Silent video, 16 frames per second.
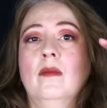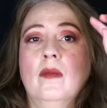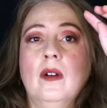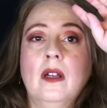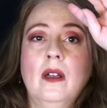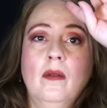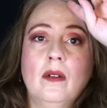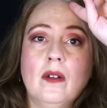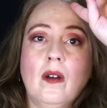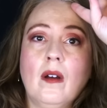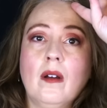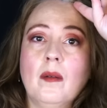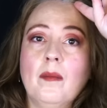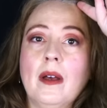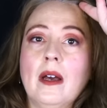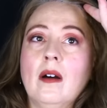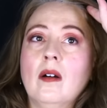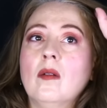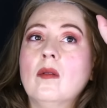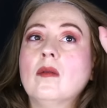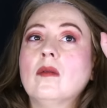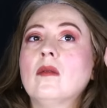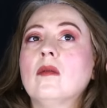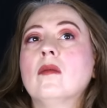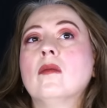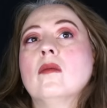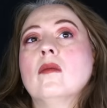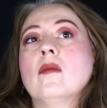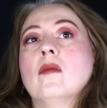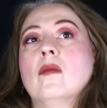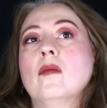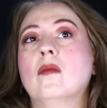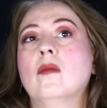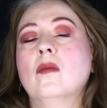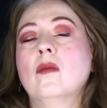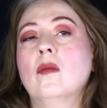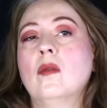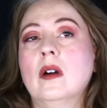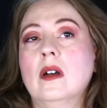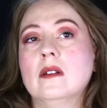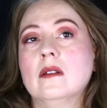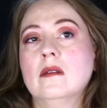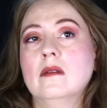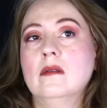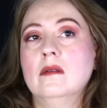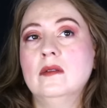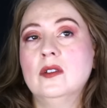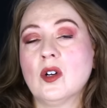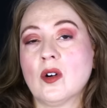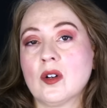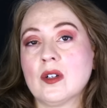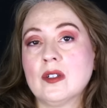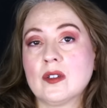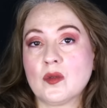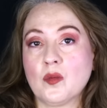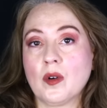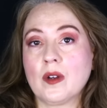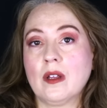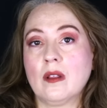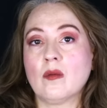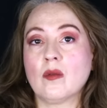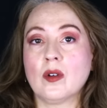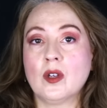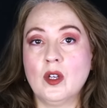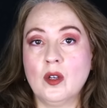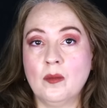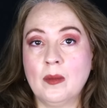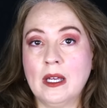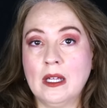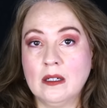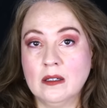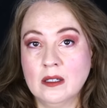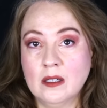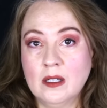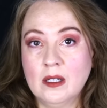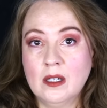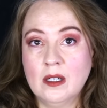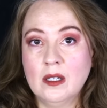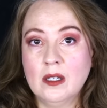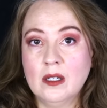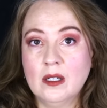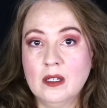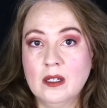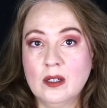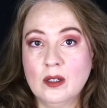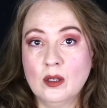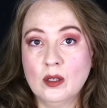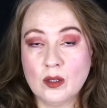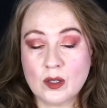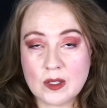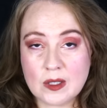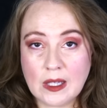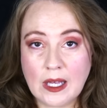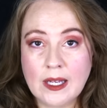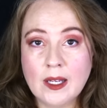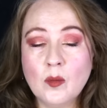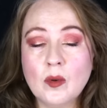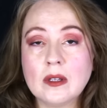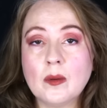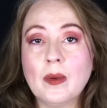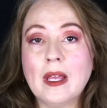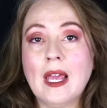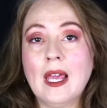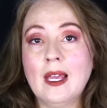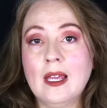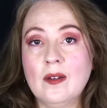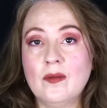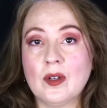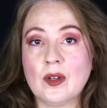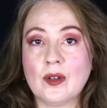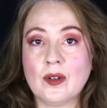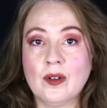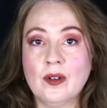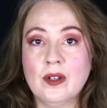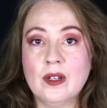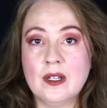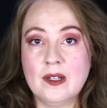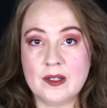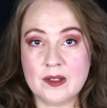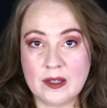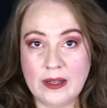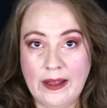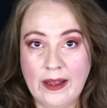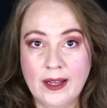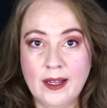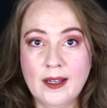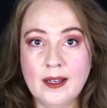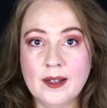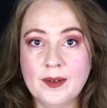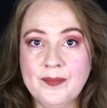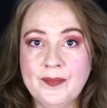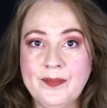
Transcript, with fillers: right? We talk about what darkness working through a human looks like, what the behavior is like.